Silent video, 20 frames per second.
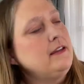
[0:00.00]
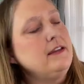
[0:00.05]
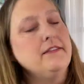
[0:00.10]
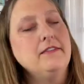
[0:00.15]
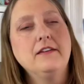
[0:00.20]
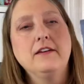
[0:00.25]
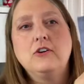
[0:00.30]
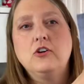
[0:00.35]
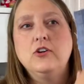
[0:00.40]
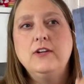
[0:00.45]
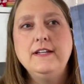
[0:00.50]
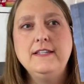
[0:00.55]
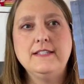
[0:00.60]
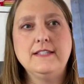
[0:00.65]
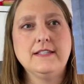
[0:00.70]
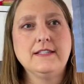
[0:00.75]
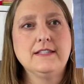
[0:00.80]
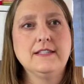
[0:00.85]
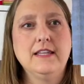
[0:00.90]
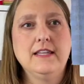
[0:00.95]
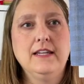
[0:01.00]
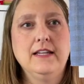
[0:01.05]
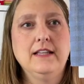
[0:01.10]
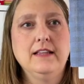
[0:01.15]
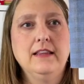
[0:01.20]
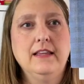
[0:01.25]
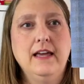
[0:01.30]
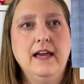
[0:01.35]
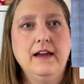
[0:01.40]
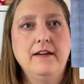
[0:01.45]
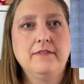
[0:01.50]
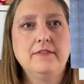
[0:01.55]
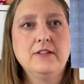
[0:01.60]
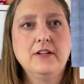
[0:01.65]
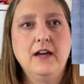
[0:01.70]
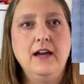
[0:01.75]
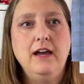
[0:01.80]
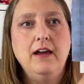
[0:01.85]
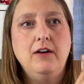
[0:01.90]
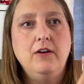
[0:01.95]
the creases that it left,
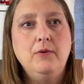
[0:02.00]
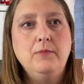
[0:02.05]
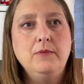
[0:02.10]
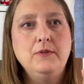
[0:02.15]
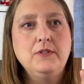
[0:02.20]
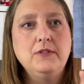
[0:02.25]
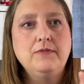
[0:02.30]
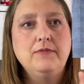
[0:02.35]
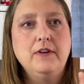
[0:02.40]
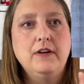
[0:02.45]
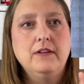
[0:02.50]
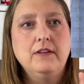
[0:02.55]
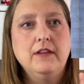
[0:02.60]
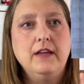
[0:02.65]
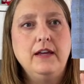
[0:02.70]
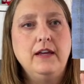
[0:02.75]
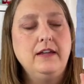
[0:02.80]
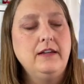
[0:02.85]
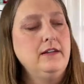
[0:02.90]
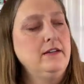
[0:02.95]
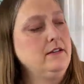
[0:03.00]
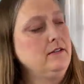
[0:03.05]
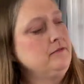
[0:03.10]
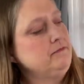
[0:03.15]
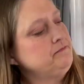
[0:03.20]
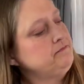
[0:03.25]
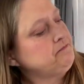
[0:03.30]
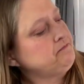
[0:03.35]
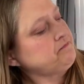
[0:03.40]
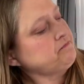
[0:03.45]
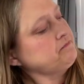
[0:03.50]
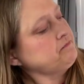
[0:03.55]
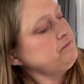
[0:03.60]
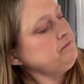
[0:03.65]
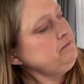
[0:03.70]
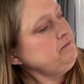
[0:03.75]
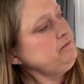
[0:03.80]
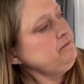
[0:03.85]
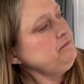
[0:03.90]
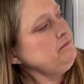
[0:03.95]
I almost felt like
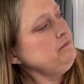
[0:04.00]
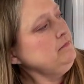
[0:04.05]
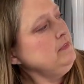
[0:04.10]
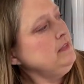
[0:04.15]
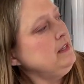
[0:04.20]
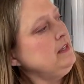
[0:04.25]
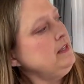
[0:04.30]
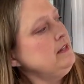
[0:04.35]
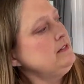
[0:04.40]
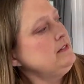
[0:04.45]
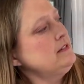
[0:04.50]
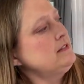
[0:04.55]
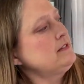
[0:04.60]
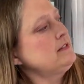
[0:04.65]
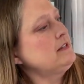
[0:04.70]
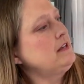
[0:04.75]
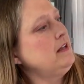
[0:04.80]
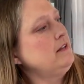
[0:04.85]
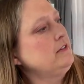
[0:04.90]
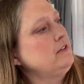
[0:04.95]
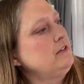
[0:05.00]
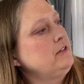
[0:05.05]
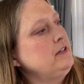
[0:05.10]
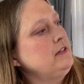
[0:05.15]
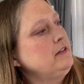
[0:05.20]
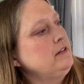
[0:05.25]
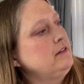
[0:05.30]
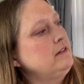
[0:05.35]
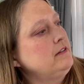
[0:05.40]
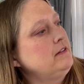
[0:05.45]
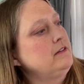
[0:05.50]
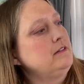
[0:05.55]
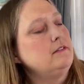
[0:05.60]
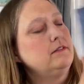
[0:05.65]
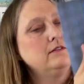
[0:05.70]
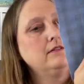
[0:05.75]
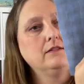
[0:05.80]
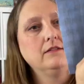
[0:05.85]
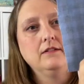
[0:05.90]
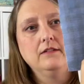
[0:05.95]
it discolored
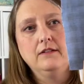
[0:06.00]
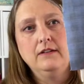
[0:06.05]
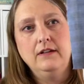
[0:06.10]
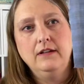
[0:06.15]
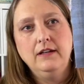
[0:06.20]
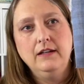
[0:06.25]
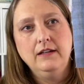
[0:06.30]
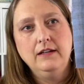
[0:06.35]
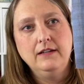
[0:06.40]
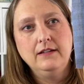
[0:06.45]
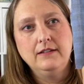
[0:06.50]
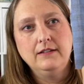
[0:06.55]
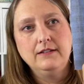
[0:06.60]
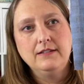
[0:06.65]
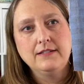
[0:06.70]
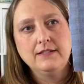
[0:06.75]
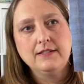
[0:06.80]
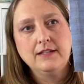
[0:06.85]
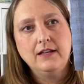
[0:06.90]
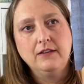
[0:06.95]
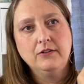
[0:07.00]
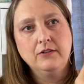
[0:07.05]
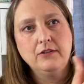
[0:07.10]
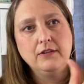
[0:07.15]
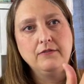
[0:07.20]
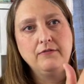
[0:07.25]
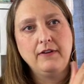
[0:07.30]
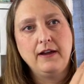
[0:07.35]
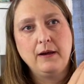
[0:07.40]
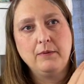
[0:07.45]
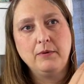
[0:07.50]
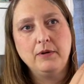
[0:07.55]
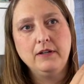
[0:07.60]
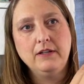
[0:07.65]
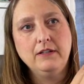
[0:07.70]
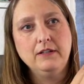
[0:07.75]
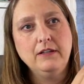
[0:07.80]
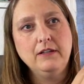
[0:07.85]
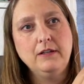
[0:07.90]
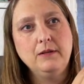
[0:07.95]
the
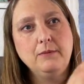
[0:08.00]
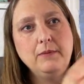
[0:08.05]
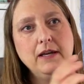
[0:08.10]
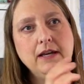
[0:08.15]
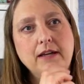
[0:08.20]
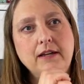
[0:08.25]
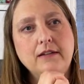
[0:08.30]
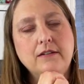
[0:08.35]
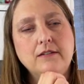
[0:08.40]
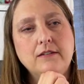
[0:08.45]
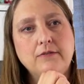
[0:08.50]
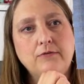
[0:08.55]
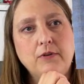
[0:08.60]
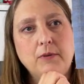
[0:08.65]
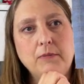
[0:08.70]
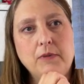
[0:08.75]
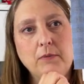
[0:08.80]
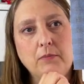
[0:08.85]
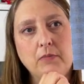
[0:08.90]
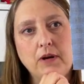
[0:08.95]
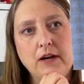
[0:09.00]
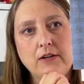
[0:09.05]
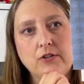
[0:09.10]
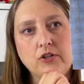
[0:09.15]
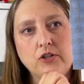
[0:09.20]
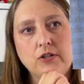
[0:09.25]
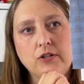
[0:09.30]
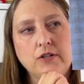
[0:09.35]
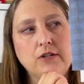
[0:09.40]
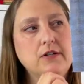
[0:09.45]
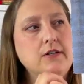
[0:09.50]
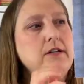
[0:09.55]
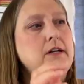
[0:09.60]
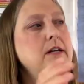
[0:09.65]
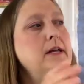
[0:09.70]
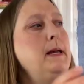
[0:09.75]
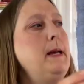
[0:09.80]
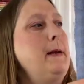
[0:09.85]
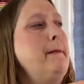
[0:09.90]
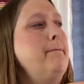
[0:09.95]
fabric a little bit from the pressure.
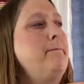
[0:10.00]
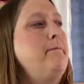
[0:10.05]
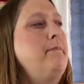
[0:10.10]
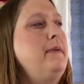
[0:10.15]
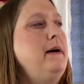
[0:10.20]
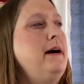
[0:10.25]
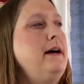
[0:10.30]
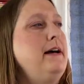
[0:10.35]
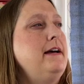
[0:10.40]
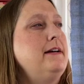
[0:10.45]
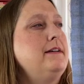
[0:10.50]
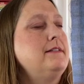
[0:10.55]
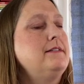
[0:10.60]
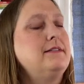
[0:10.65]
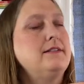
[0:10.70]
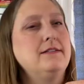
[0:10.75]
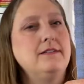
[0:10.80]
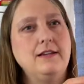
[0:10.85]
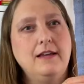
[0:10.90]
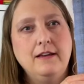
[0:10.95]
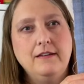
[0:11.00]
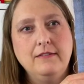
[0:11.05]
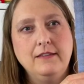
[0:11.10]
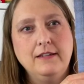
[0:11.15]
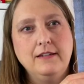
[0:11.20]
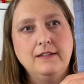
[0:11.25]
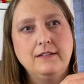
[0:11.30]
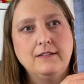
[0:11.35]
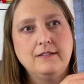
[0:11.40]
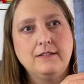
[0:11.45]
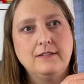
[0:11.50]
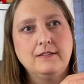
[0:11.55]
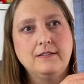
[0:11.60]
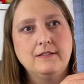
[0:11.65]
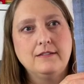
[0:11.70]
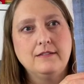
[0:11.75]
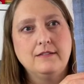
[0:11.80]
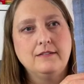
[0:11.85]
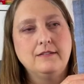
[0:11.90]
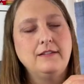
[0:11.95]
But now that
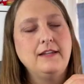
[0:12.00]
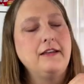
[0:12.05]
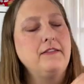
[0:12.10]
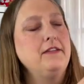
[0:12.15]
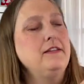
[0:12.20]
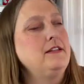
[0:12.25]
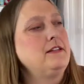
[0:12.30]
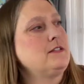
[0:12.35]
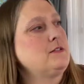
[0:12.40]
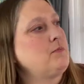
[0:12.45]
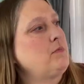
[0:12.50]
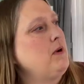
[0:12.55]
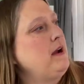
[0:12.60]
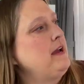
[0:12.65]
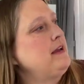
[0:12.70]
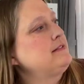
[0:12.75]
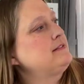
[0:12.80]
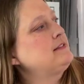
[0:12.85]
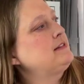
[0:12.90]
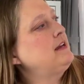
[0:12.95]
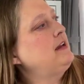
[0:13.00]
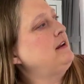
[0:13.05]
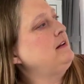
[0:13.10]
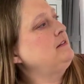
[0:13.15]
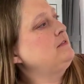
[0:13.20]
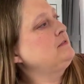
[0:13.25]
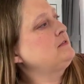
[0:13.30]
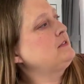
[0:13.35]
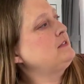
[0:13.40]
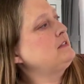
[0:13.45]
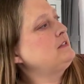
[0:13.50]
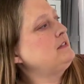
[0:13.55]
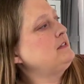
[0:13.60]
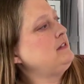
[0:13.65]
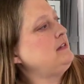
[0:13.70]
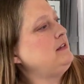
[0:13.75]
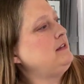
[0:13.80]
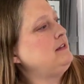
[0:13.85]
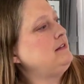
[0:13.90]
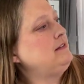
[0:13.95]
it's pressed, I don't
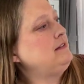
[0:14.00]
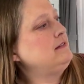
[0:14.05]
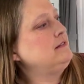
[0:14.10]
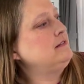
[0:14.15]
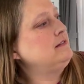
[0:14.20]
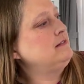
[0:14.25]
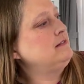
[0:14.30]
see